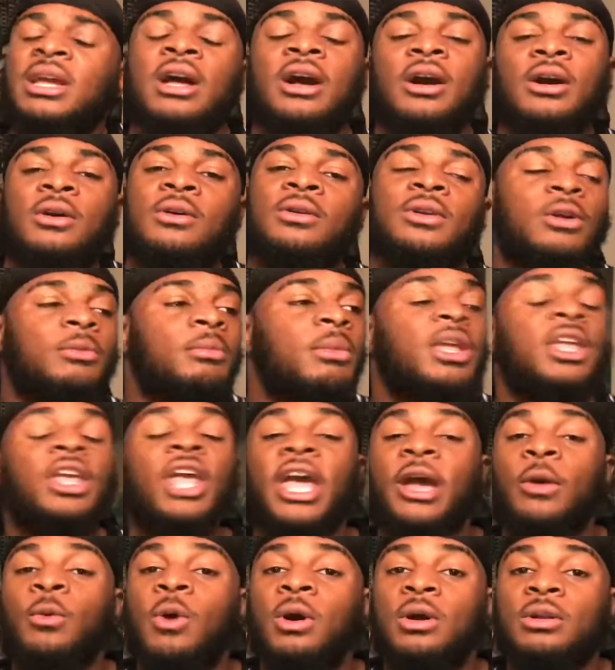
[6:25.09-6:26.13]
I don't know, but he
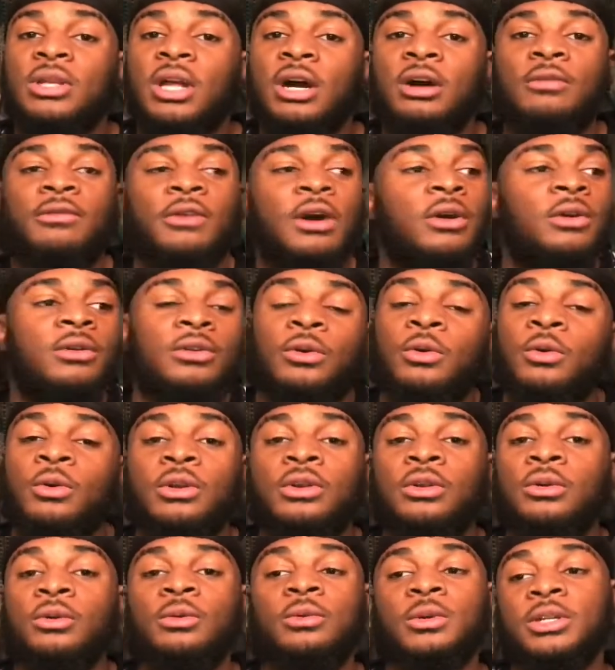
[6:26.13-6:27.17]
had walked off, I don't know who
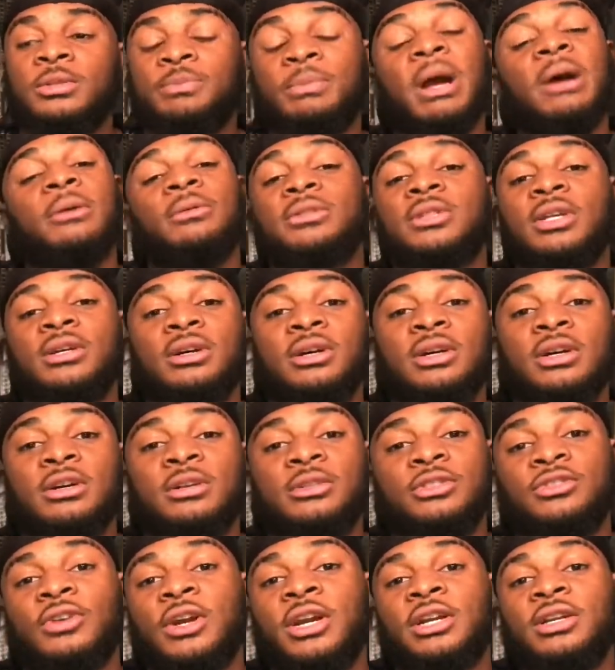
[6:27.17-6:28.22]
the dude was, probably was
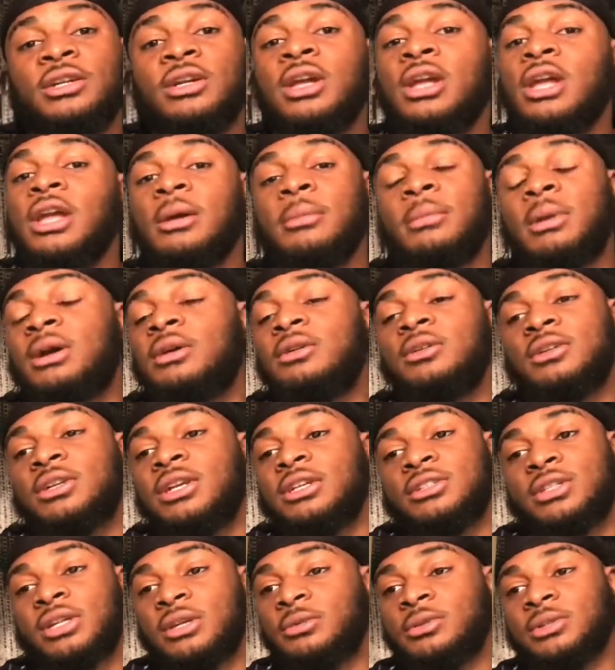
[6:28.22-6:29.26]
a trainer, I don't
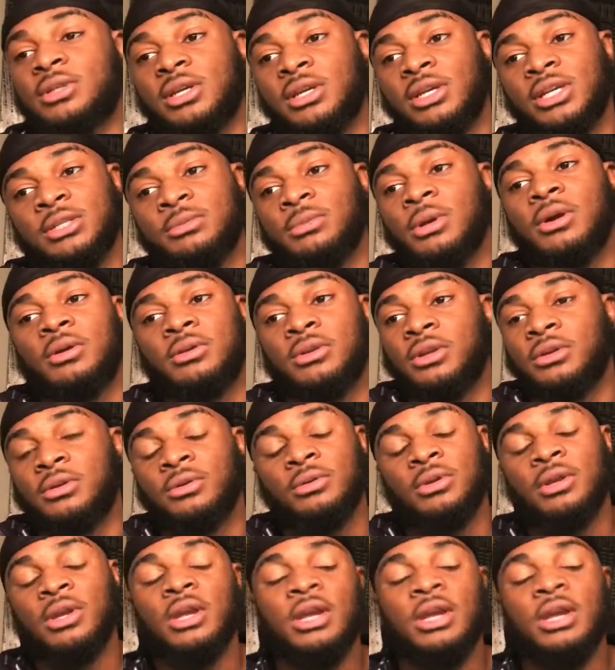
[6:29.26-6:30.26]
want to say it was a husband, I don't know.